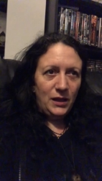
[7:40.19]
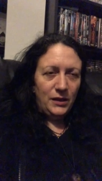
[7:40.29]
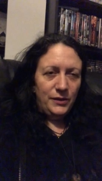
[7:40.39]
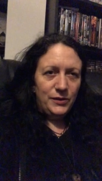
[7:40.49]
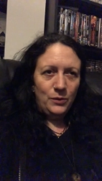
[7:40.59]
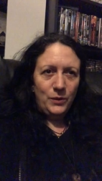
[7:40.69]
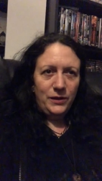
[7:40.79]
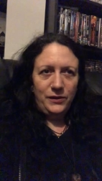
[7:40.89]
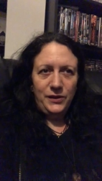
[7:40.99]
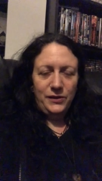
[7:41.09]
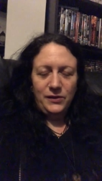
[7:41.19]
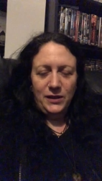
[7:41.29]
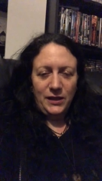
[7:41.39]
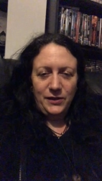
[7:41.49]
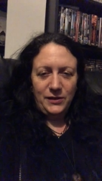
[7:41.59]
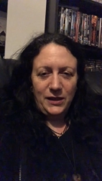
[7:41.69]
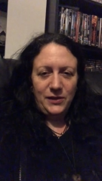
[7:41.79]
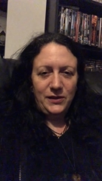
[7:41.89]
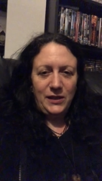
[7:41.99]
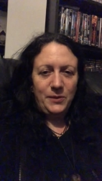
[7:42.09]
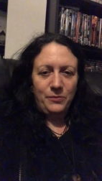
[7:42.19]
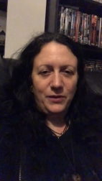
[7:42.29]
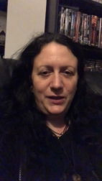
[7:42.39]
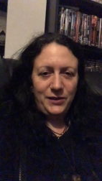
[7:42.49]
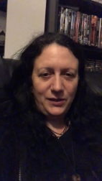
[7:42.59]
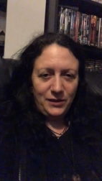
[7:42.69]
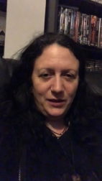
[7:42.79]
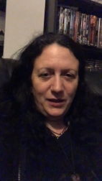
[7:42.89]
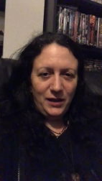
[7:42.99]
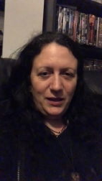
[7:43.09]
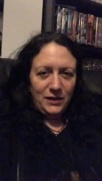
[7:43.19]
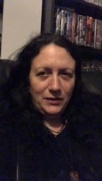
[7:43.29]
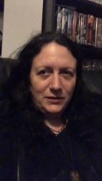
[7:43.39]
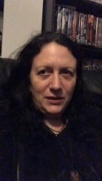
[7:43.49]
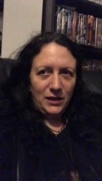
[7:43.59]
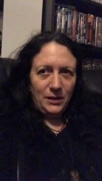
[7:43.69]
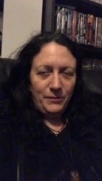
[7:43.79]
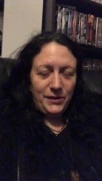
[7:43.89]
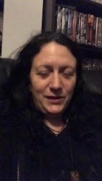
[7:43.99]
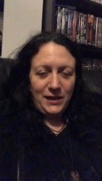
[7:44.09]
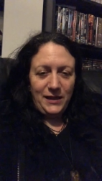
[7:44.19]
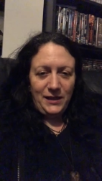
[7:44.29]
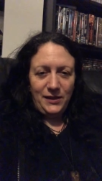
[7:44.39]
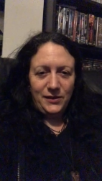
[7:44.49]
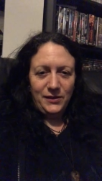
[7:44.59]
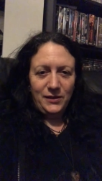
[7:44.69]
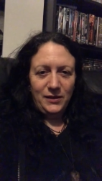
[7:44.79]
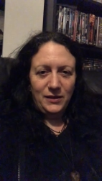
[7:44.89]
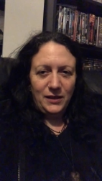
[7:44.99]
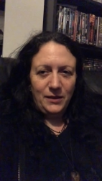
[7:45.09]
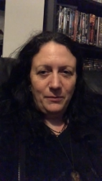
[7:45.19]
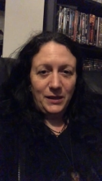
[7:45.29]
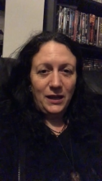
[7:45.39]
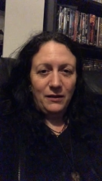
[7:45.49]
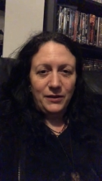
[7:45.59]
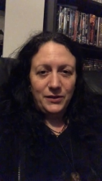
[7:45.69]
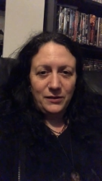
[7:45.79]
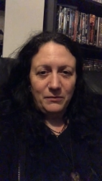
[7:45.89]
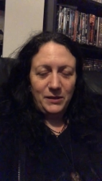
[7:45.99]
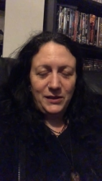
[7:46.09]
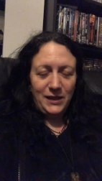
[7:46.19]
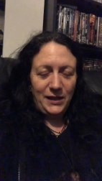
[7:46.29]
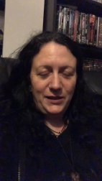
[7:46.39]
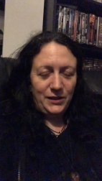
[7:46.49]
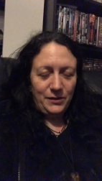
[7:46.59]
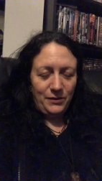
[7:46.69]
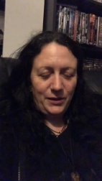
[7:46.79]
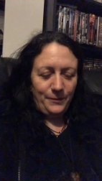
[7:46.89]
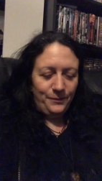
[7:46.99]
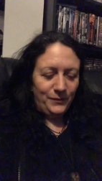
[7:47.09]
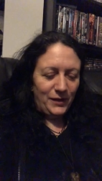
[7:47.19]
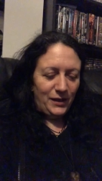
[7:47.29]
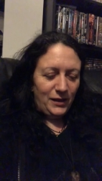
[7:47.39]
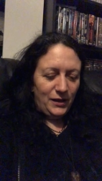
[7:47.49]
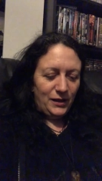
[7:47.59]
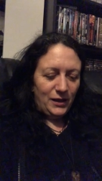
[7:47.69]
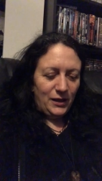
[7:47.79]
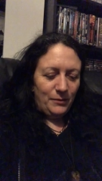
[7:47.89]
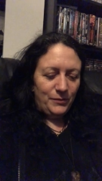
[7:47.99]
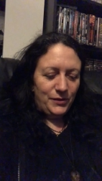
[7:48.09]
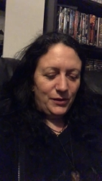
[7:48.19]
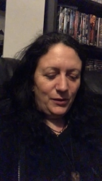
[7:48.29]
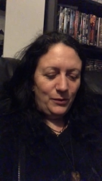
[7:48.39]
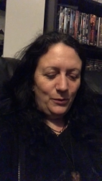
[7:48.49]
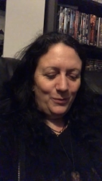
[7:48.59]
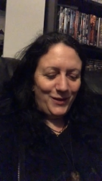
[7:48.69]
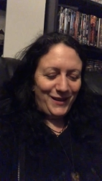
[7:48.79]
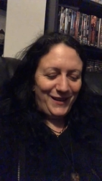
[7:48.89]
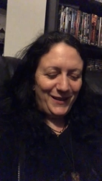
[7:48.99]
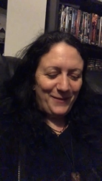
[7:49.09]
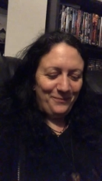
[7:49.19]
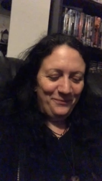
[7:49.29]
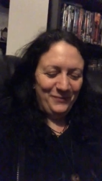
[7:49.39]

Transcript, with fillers: so whether this has exasperated um, this lady's um, character mentality, I don't know. Um, so my um,